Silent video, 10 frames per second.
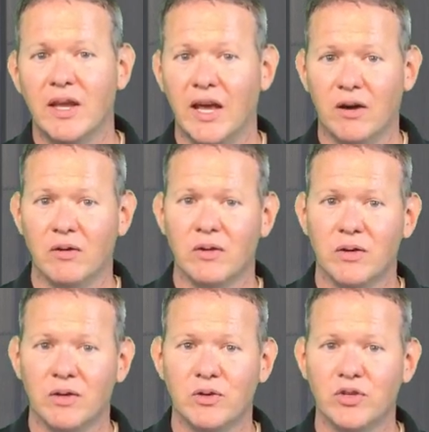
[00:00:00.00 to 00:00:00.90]
Now,
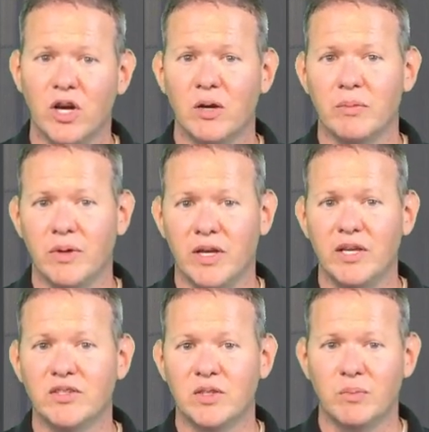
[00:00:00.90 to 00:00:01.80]
your job
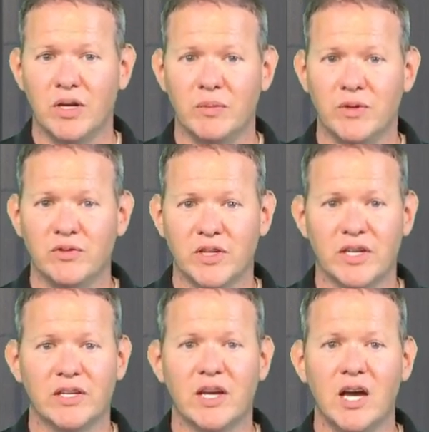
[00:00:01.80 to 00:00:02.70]
is to play music
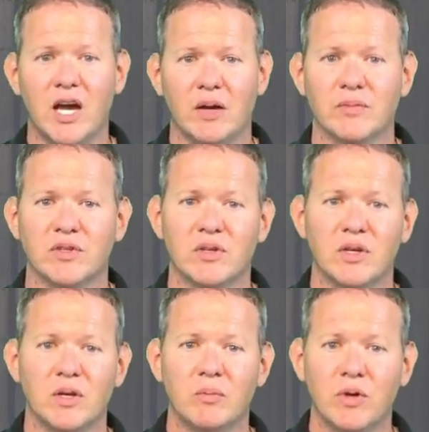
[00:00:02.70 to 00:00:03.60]
at times,
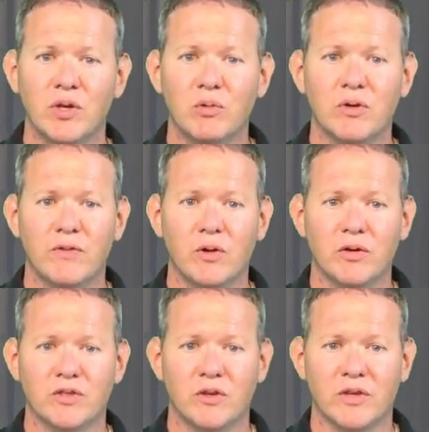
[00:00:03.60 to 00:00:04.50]
but you want to
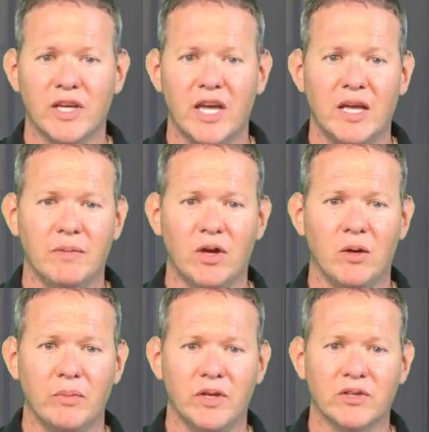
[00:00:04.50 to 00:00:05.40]
focus on the game and
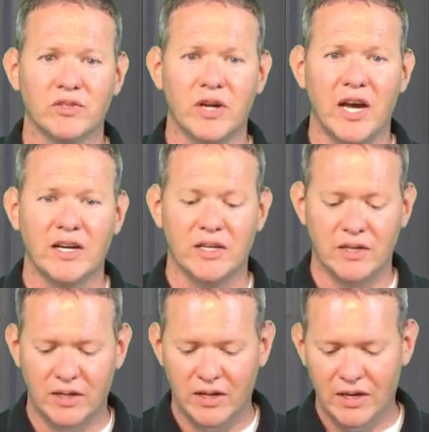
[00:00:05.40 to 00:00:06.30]
not be distracted.
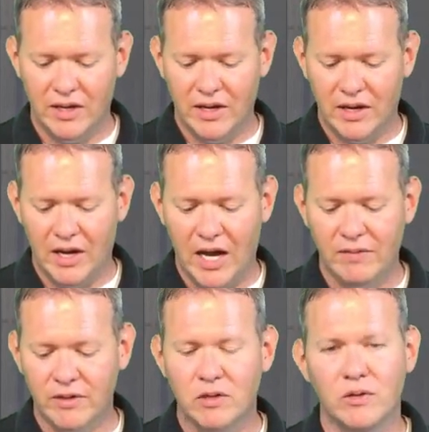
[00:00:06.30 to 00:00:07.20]

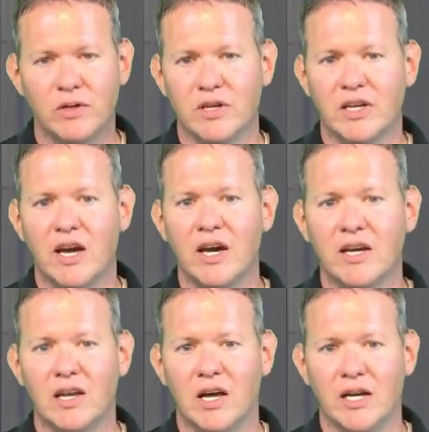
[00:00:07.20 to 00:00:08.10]
I've included a
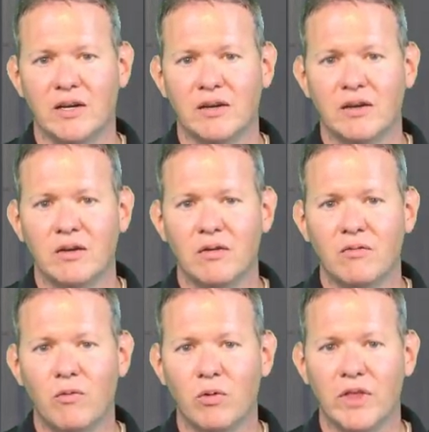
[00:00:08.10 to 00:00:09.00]
guideline
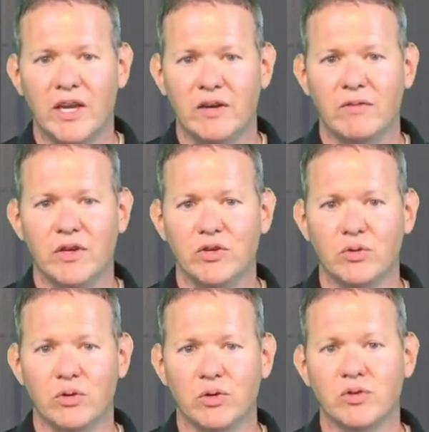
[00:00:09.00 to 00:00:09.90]
for that
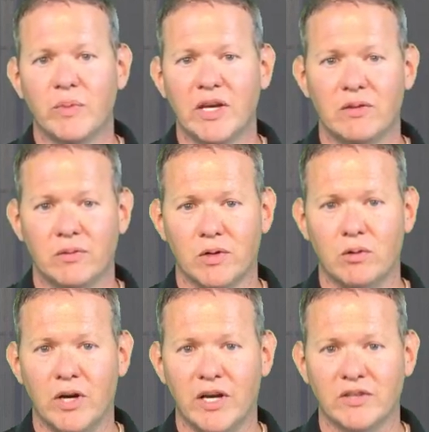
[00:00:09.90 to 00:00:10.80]
individual who's making the
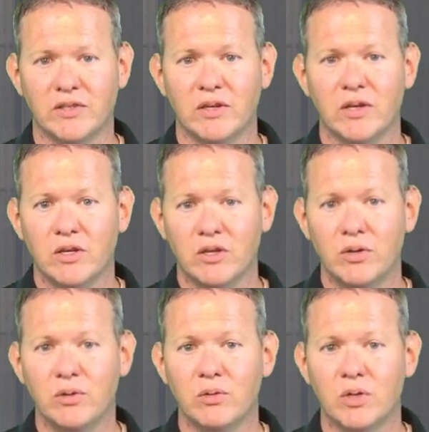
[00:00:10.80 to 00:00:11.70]
request
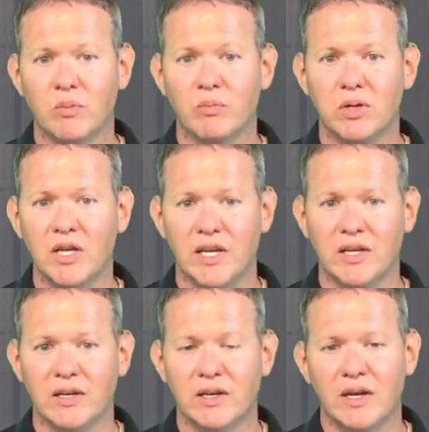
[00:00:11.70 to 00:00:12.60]
to
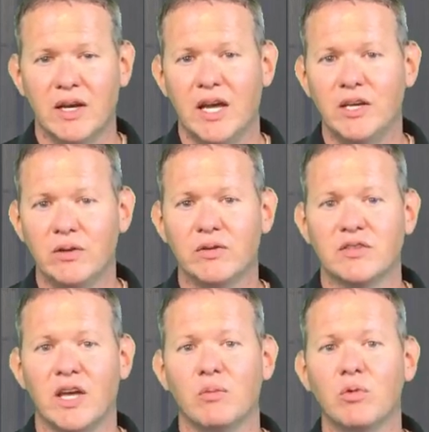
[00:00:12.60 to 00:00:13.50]
complete, and you can
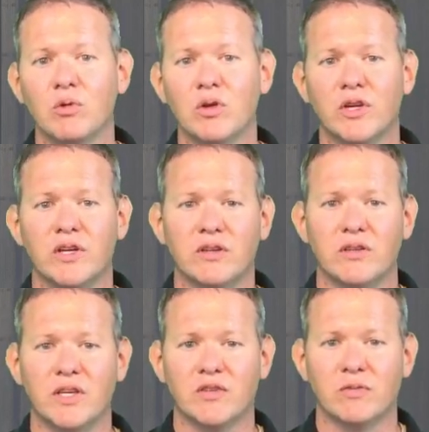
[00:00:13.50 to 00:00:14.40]
say, we'll look into
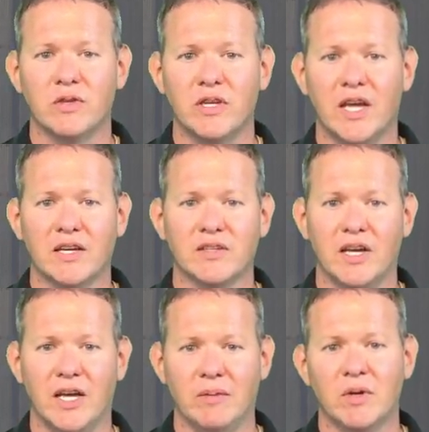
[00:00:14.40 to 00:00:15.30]
this for the next
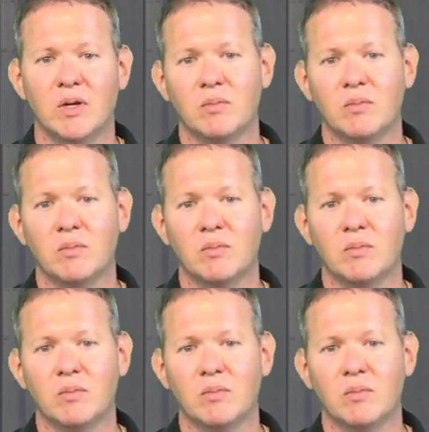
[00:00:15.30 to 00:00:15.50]
game.